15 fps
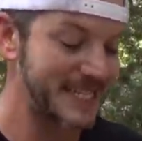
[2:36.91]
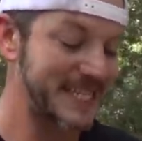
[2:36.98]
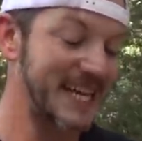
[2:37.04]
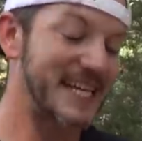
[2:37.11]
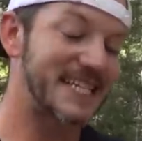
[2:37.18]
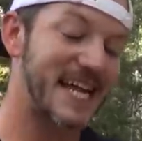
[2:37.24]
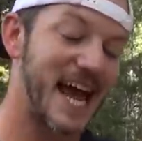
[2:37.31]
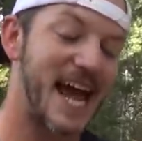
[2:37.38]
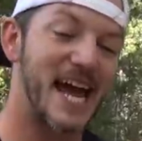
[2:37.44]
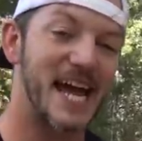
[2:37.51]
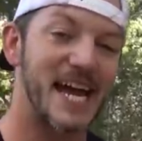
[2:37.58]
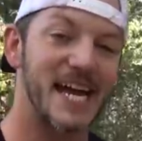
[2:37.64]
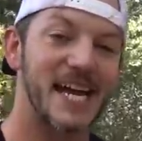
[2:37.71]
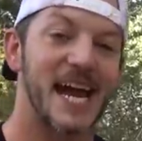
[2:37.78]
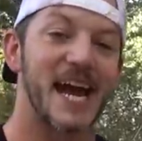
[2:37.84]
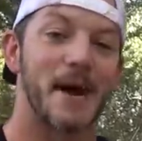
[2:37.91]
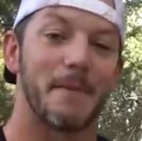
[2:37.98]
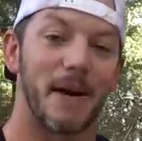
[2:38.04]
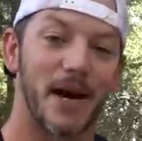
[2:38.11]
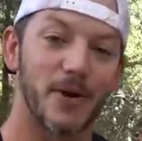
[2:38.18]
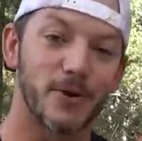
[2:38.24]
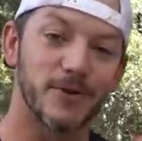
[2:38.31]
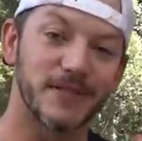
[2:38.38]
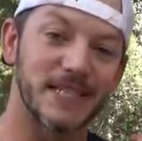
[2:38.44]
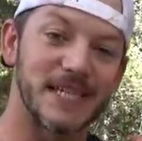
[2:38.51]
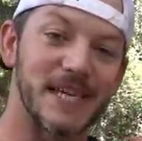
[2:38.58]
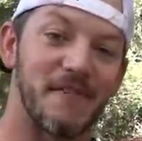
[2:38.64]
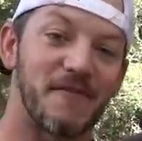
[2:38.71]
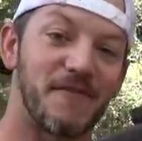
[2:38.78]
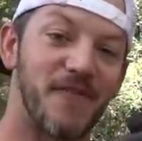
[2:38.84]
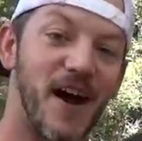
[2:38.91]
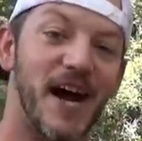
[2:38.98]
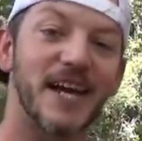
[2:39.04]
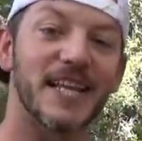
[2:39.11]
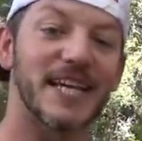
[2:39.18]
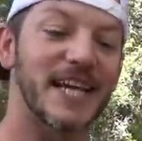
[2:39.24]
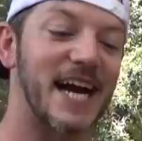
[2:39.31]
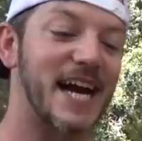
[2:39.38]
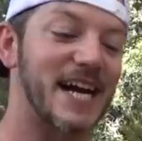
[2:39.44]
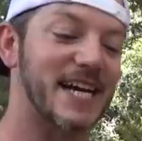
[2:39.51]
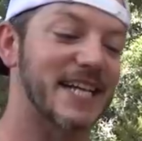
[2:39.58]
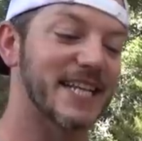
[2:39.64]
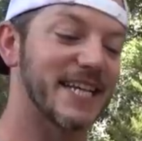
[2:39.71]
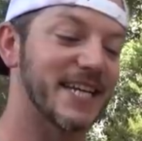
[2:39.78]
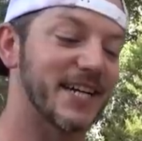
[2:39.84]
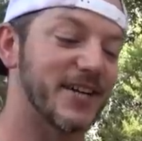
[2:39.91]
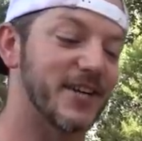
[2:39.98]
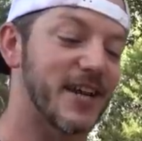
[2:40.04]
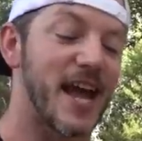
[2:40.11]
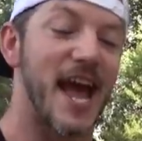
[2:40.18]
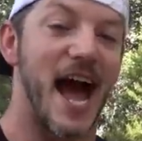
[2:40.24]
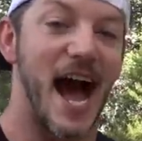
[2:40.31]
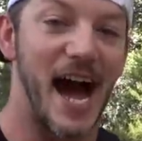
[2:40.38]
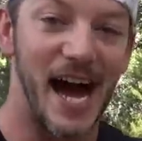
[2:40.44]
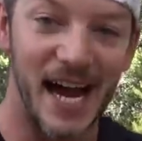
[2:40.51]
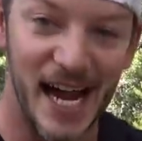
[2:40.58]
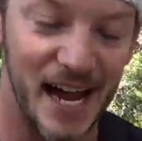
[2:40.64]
Today, my Uzi finally got cleared. I